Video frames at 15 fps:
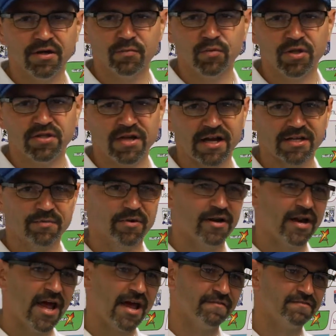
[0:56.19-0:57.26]
we talked about
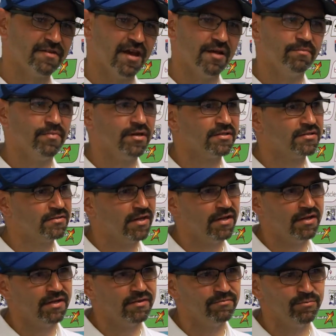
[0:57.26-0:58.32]
it at halftime, but
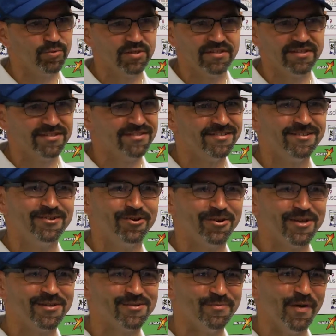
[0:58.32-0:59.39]
we didn't,
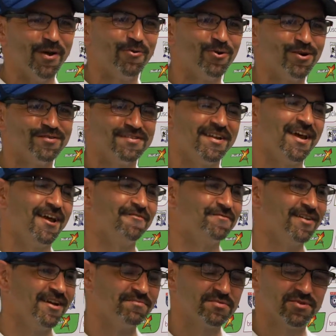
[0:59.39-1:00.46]
heed to my words at
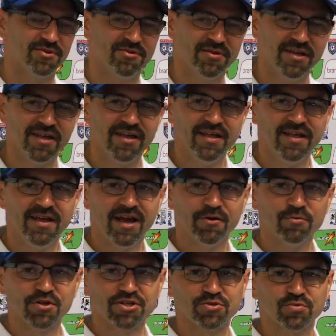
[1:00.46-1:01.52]
halftime. So, I
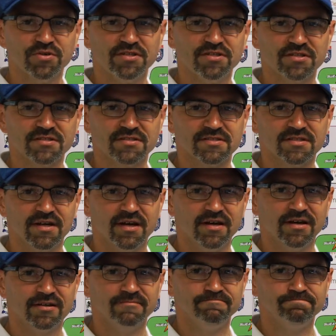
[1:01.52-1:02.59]
wish we just,
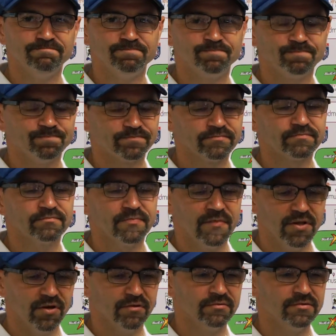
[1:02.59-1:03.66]

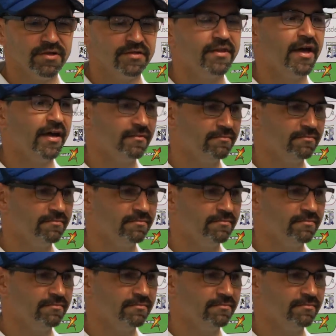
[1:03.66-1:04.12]
did that.